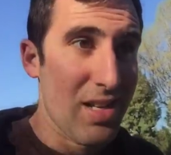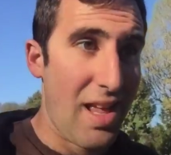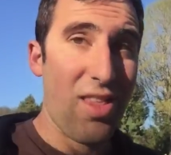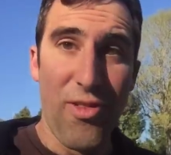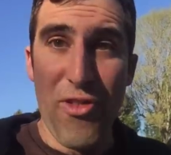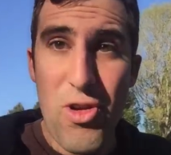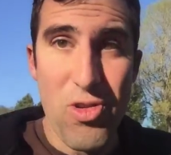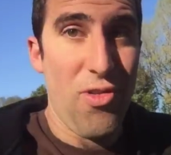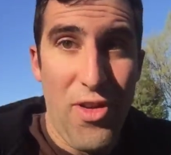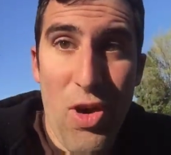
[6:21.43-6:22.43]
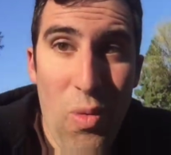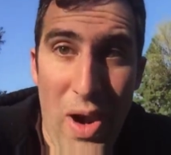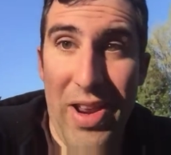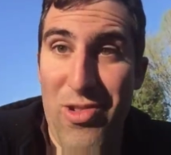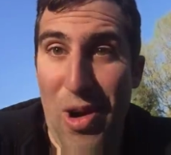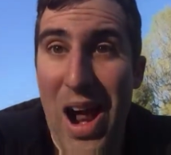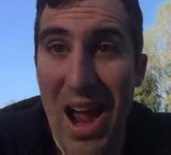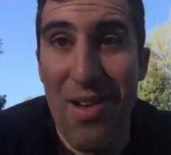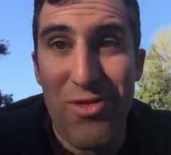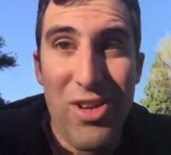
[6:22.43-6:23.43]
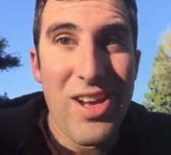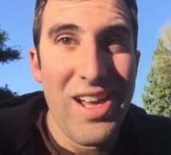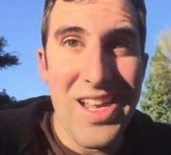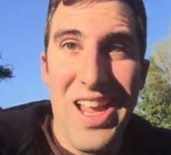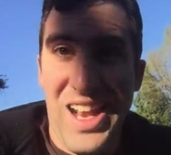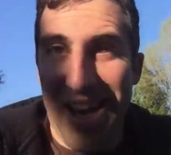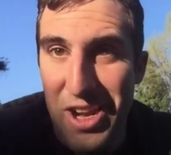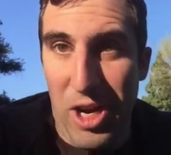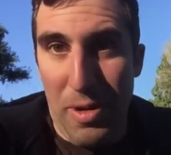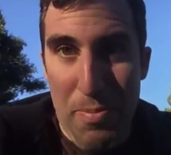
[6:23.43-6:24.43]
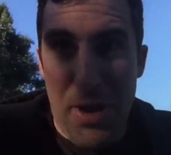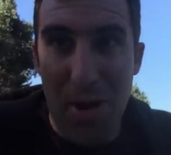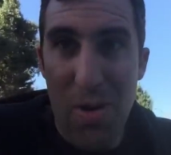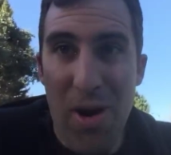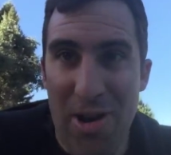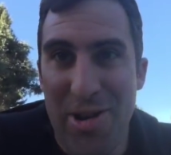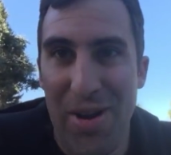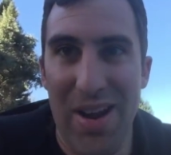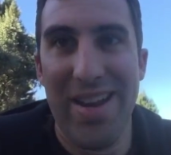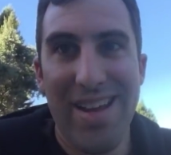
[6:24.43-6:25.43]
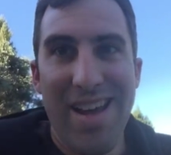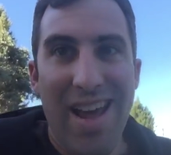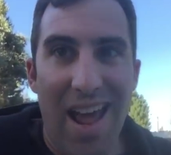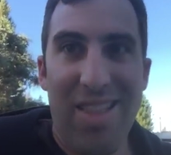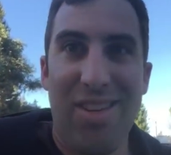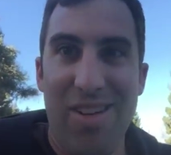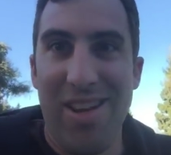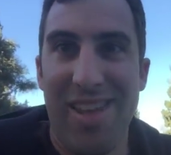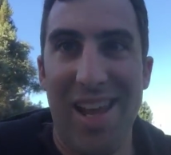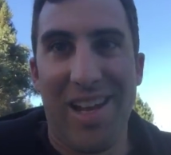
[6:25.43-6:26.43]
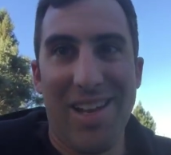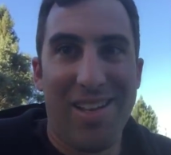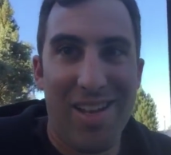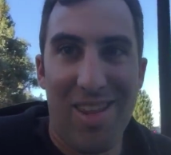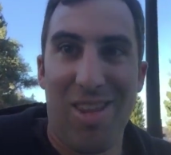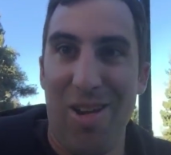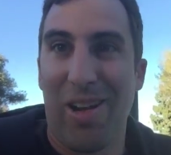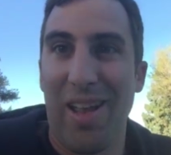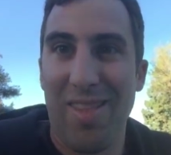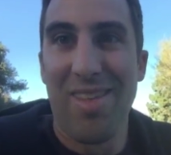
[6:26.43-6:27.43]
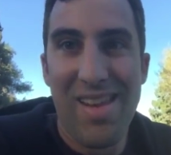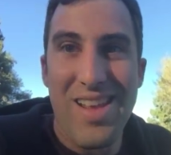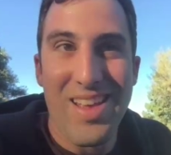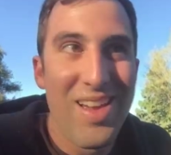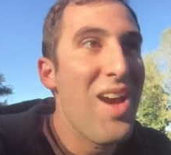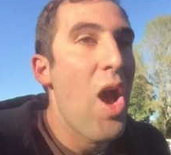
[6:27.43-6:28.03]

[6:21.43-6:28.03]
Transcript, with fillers: That's the future. If you don't want to drive, you let your computer do it. It's going to take you to Circuit City.